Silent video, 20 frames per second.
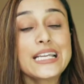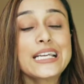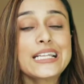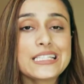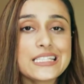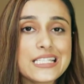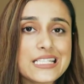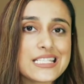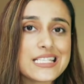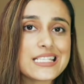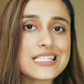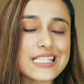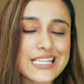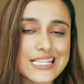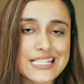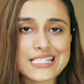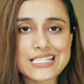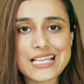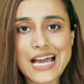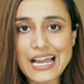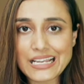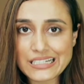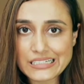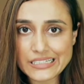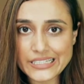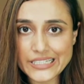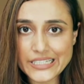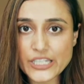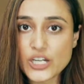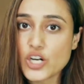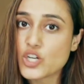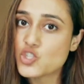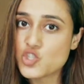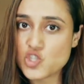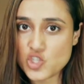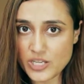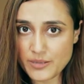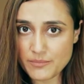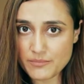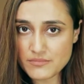This is exactly a
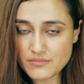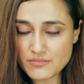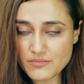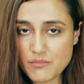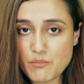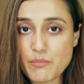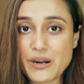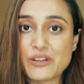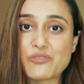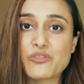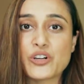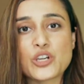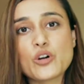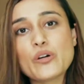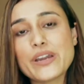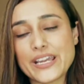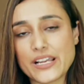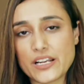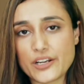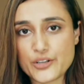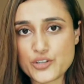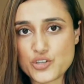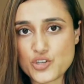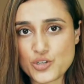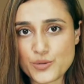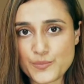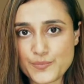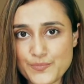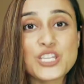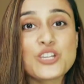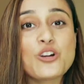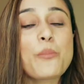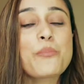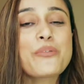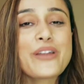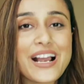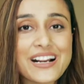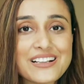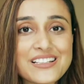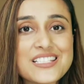gym, but for your English. You're
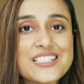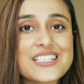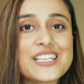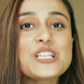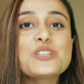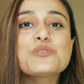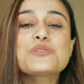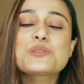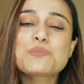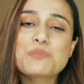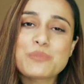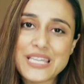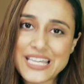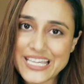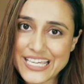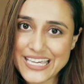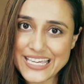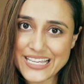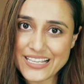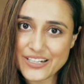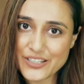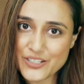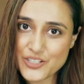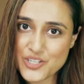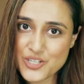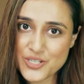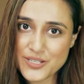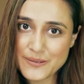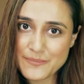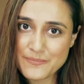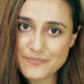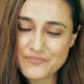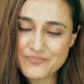practicing to speak English.